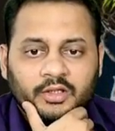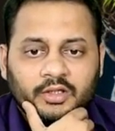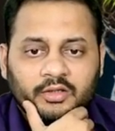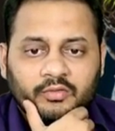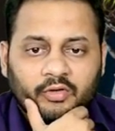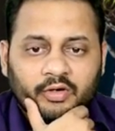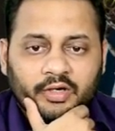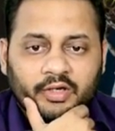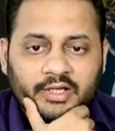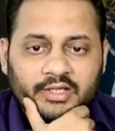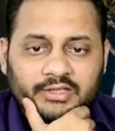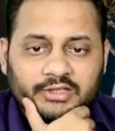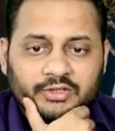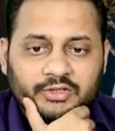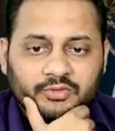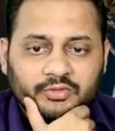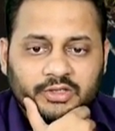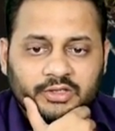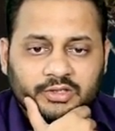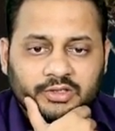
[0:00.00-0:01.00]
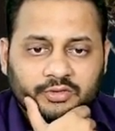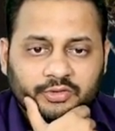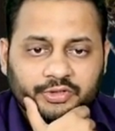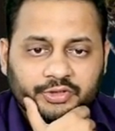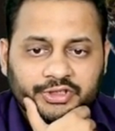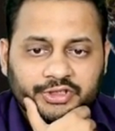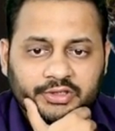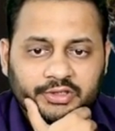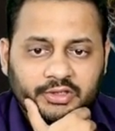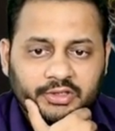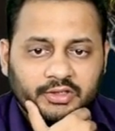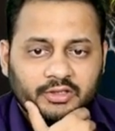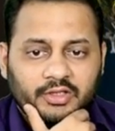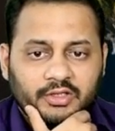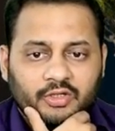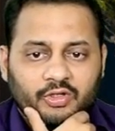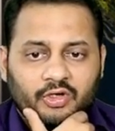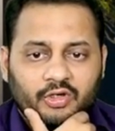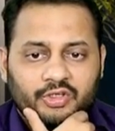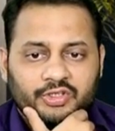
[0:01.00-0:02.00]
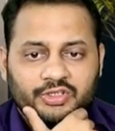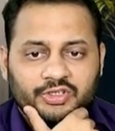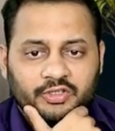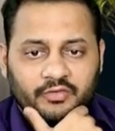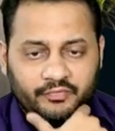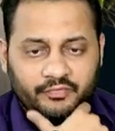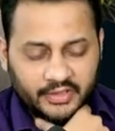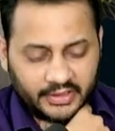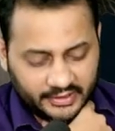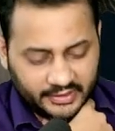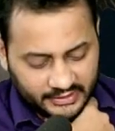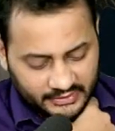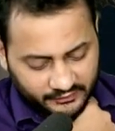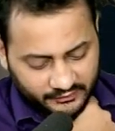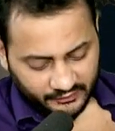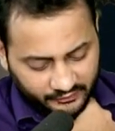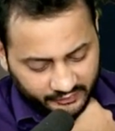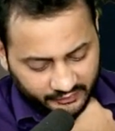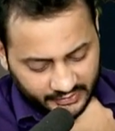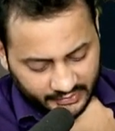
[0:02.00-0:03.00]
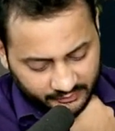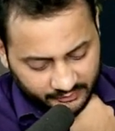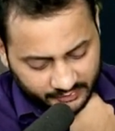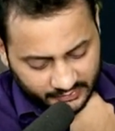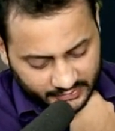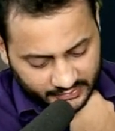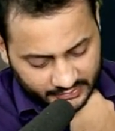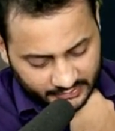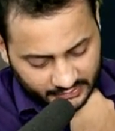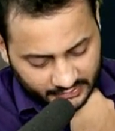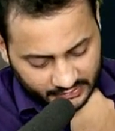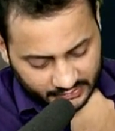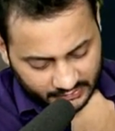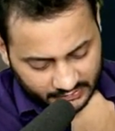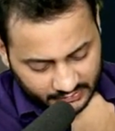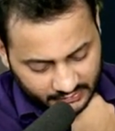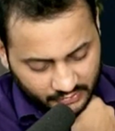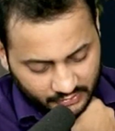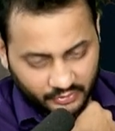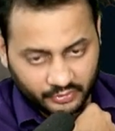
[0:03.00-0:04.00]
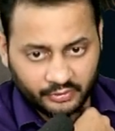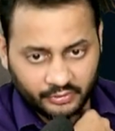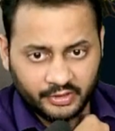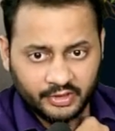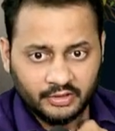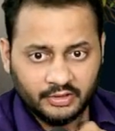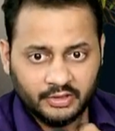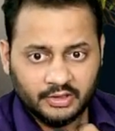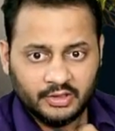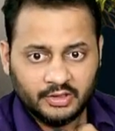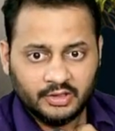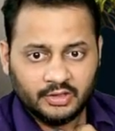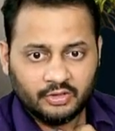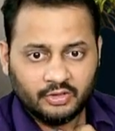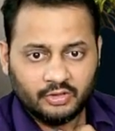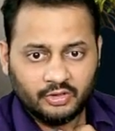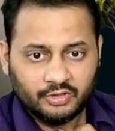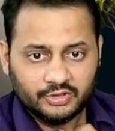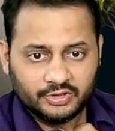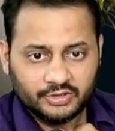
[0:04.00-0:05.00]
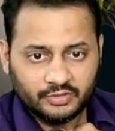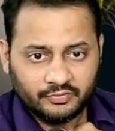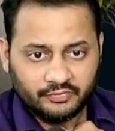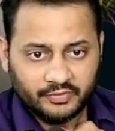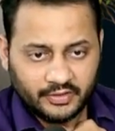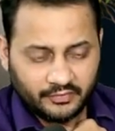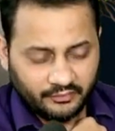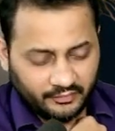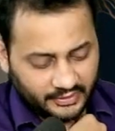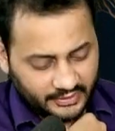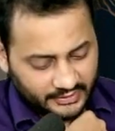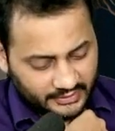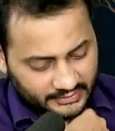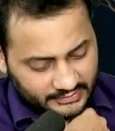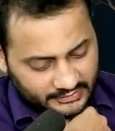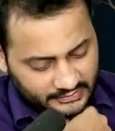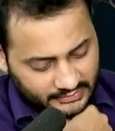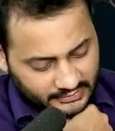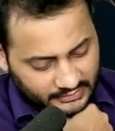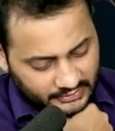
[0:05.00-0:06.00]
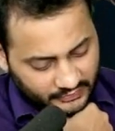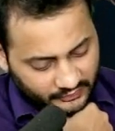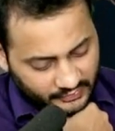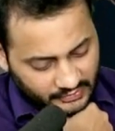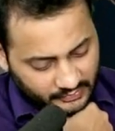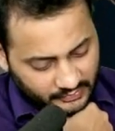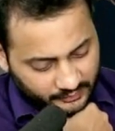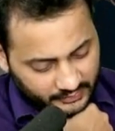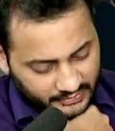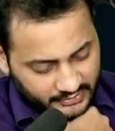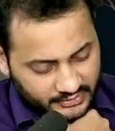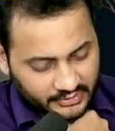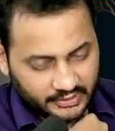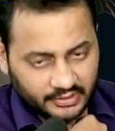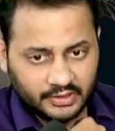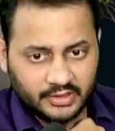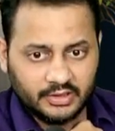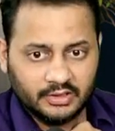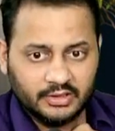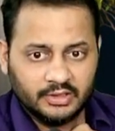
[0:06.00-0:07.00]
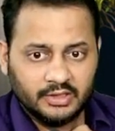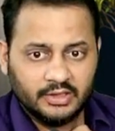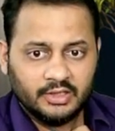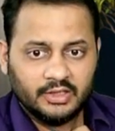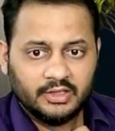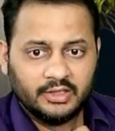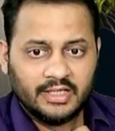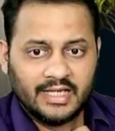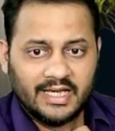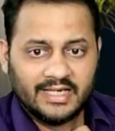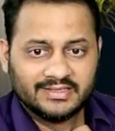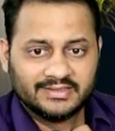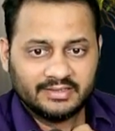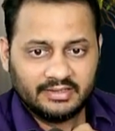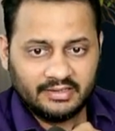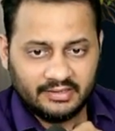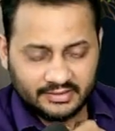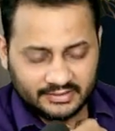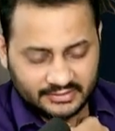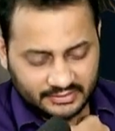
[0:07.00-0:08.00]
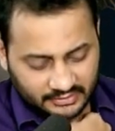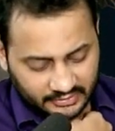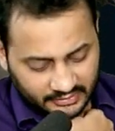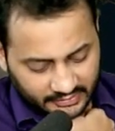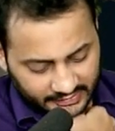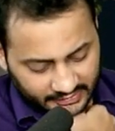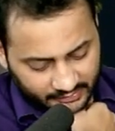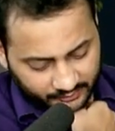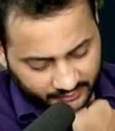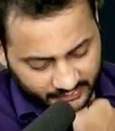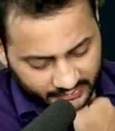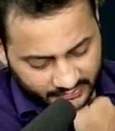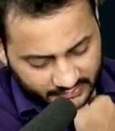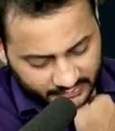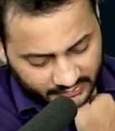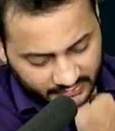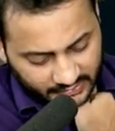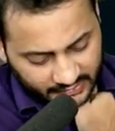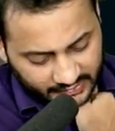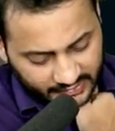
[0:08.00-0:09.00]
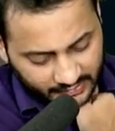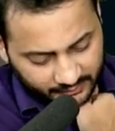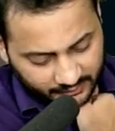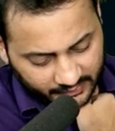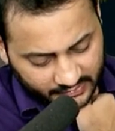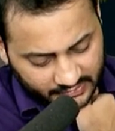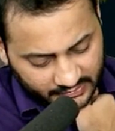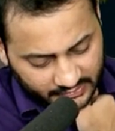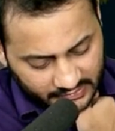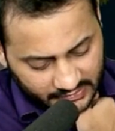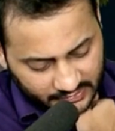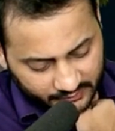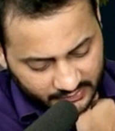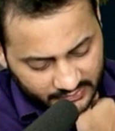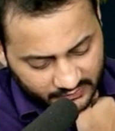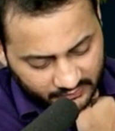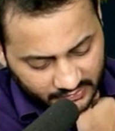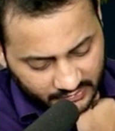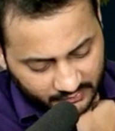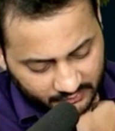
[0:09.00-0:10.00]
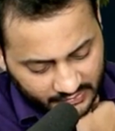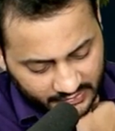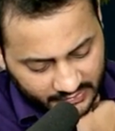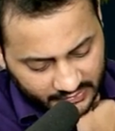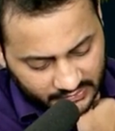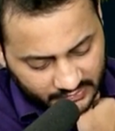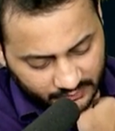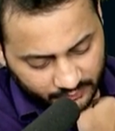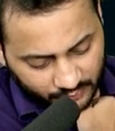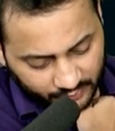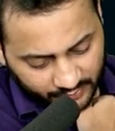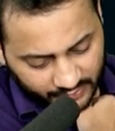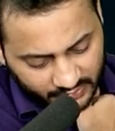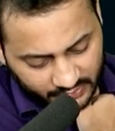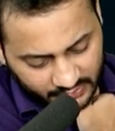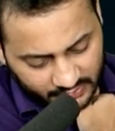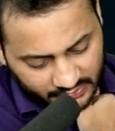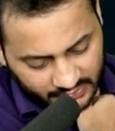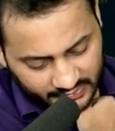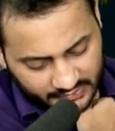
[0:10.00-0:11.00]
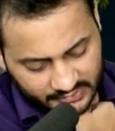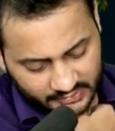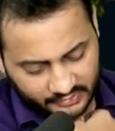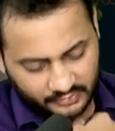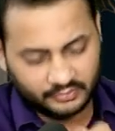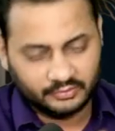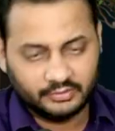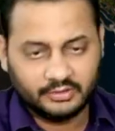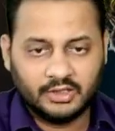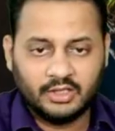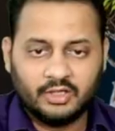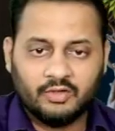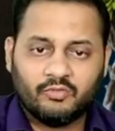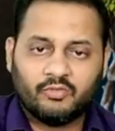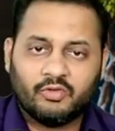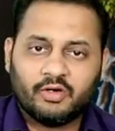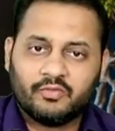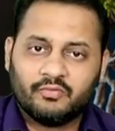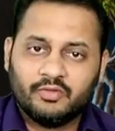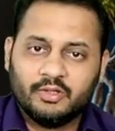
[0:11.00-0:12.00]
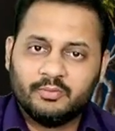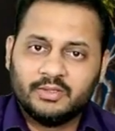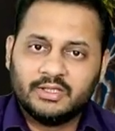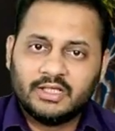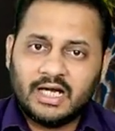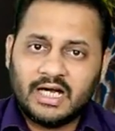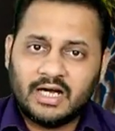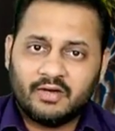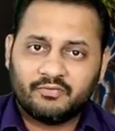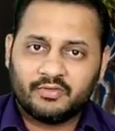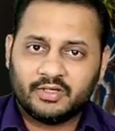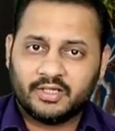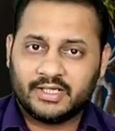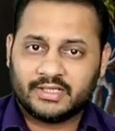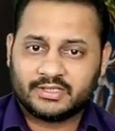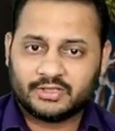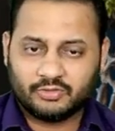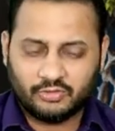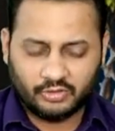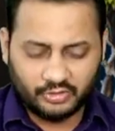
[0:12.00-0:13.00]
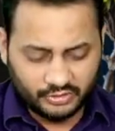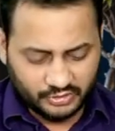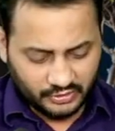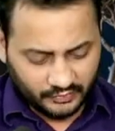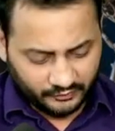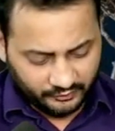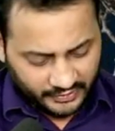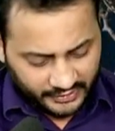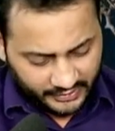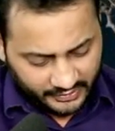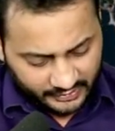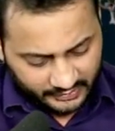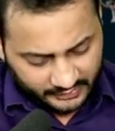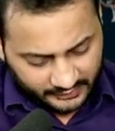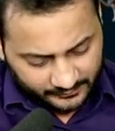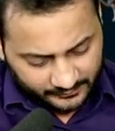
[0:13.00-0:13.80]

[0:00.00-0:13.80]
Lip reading: What else to the question? Cost of debt is 15%. Good. Cost of equity is 12%. Tax rate is 13%. 30%. That means 1 minus 0.30. What will be the after tax cost of debt?